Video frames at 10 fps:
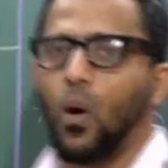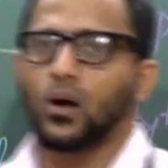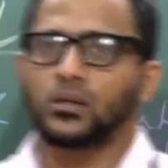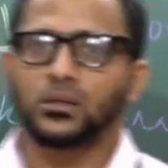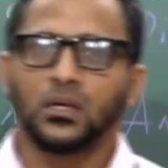
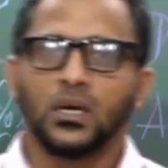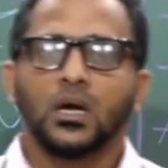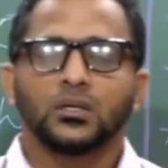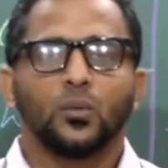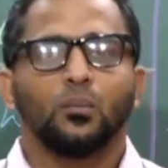box.
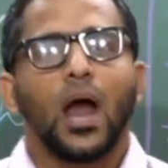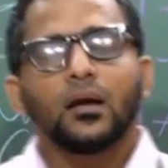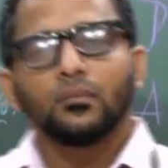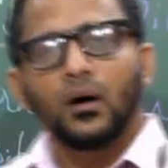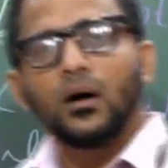So
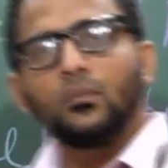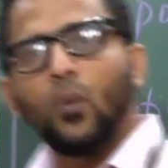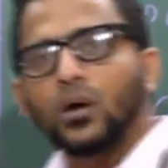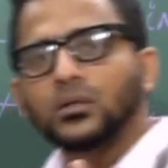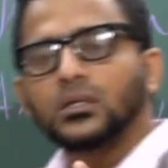black
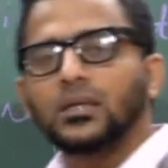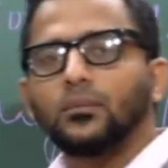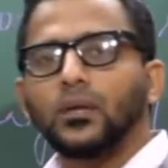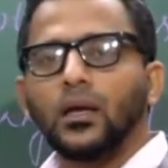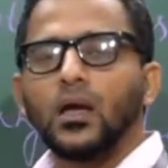box is
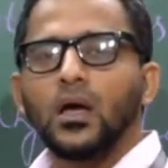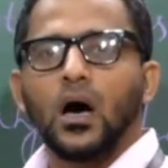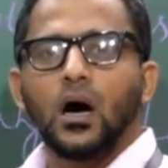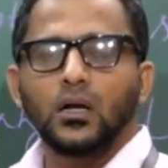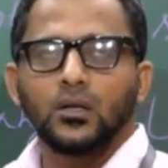something,
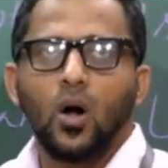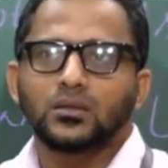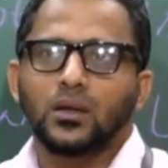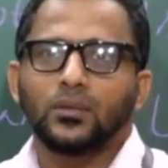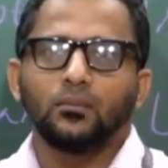
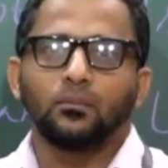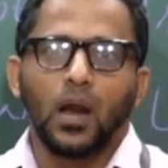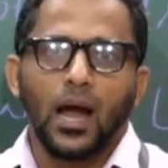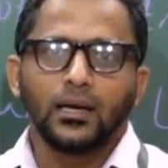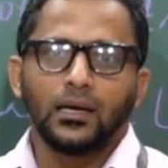not something
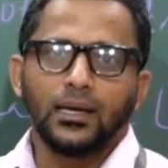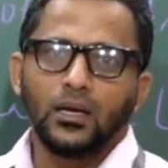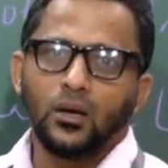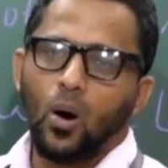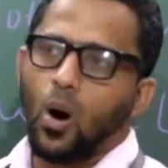
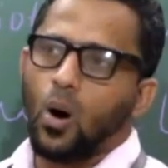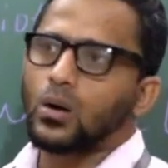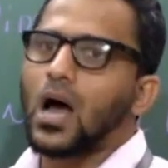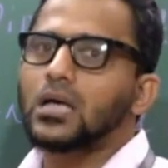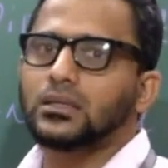blindly
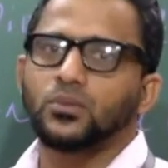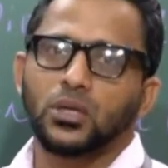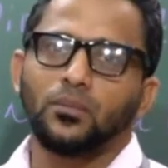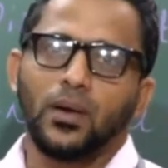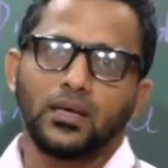or
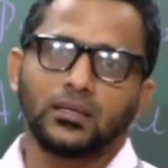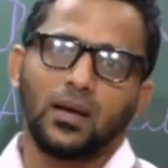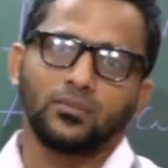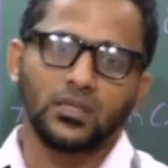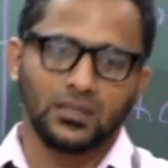assumption based.
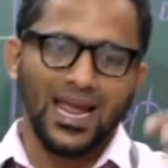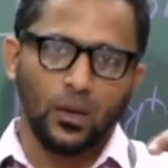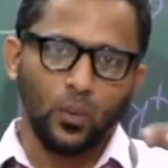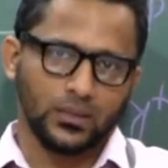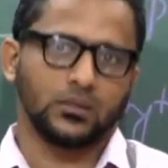I'm just
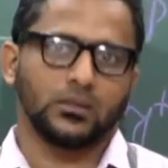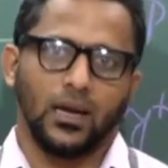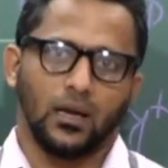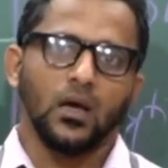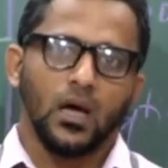
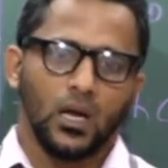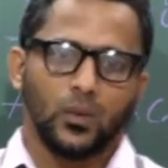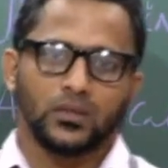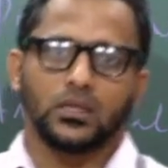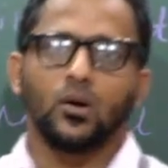investing
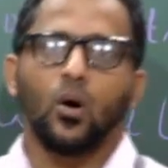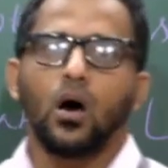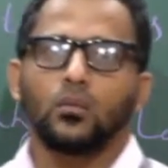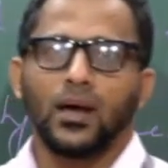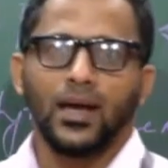
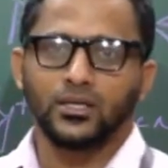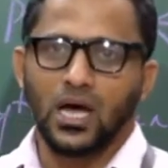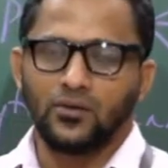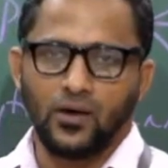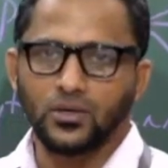on my
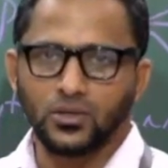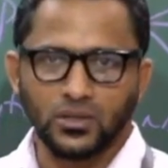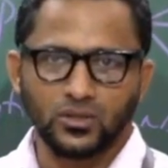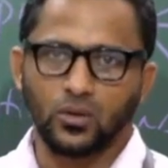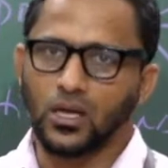HR
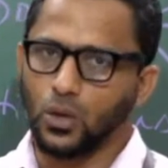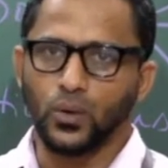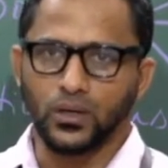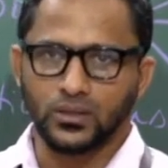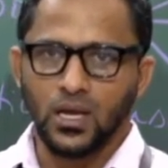functions or the
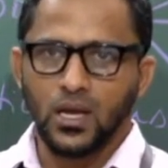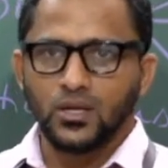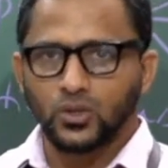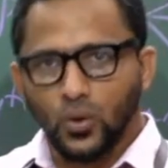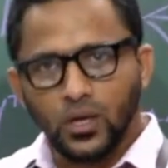units.
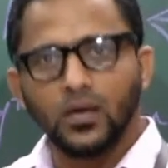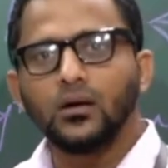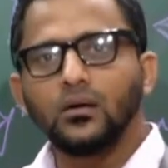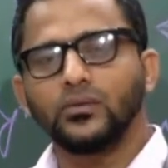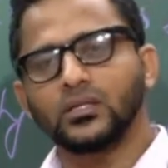So
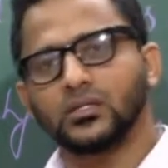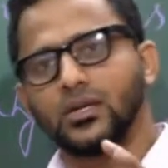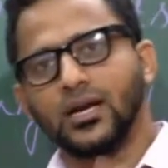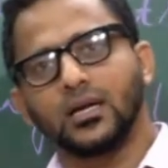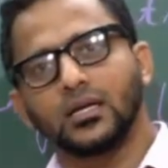here this
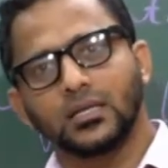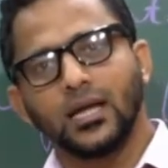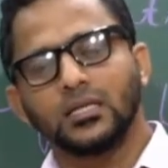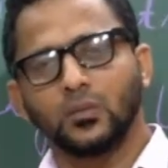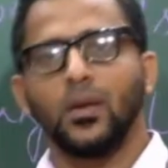data
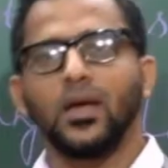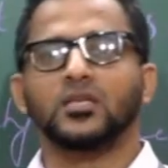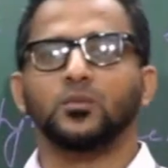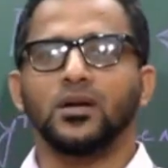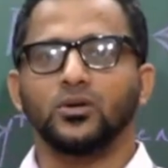science
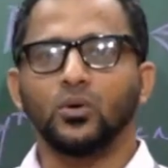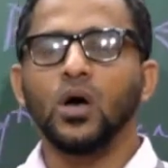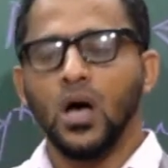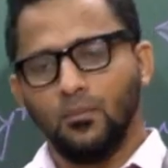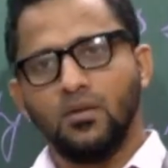makes me
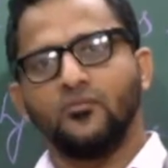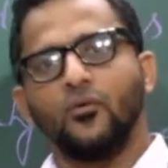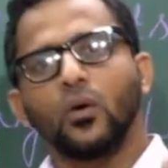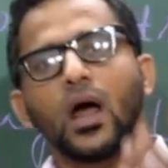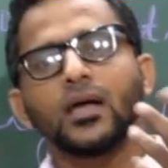to,
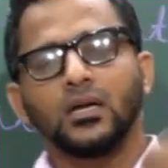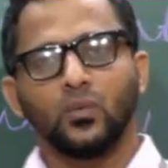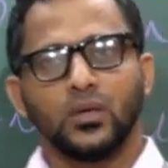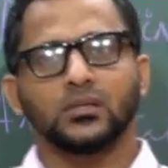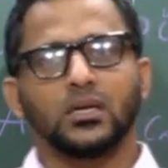before I
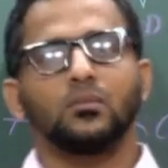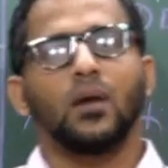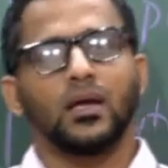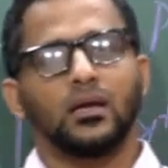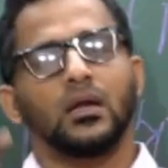invest
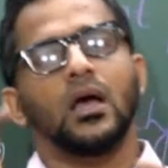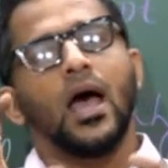in